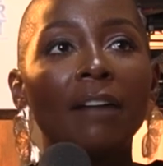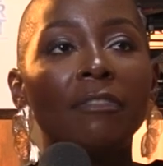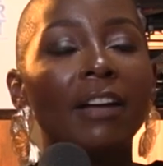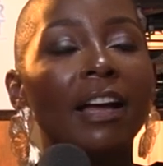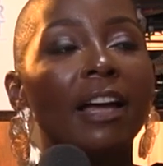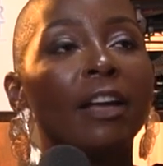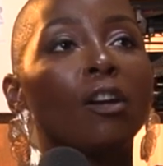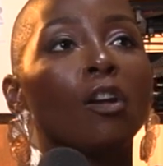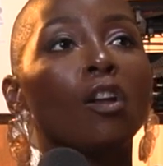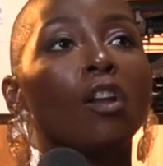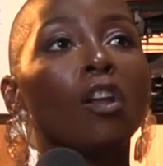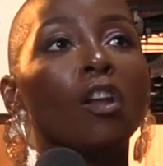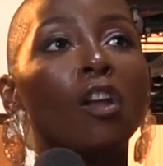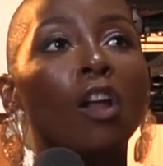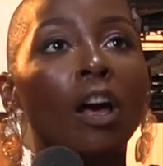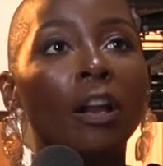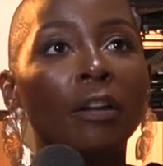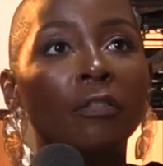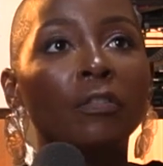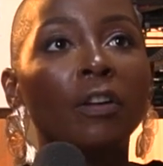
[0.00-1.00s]
I've had a
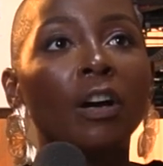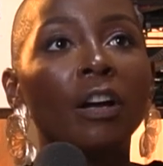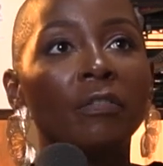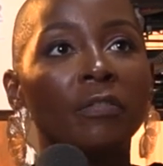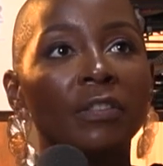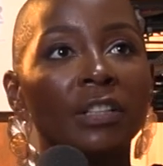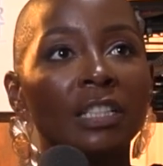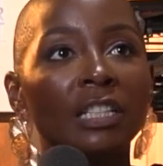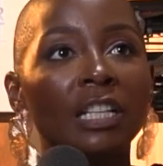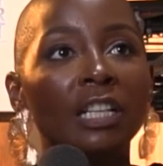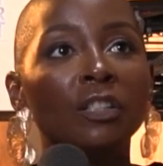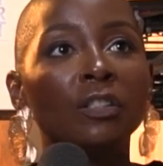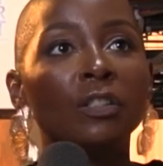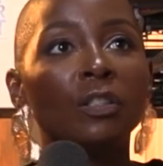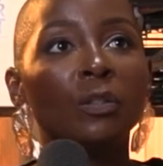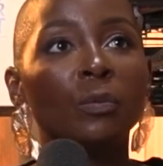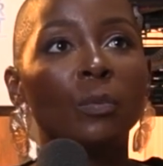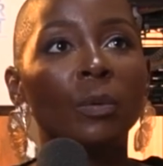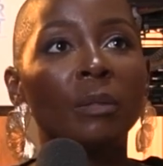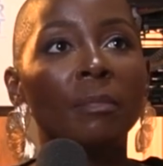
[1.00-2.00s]
lot of
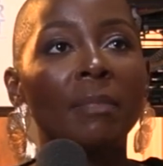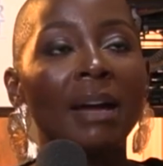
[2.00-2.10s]
conversations